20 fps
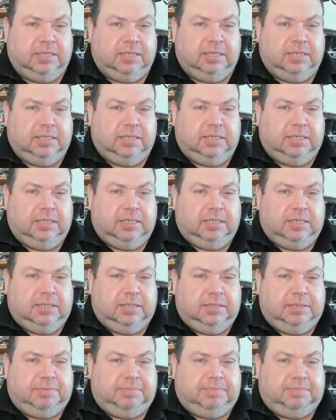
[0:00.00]

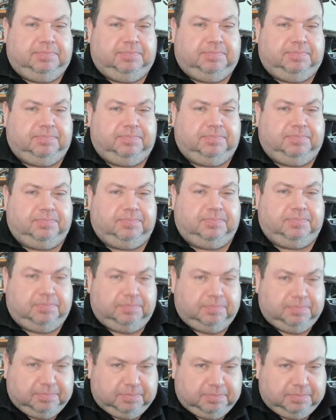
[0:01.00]

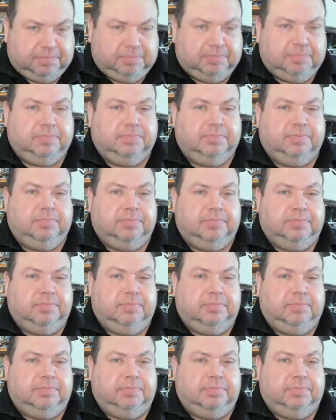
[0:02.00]
(silence)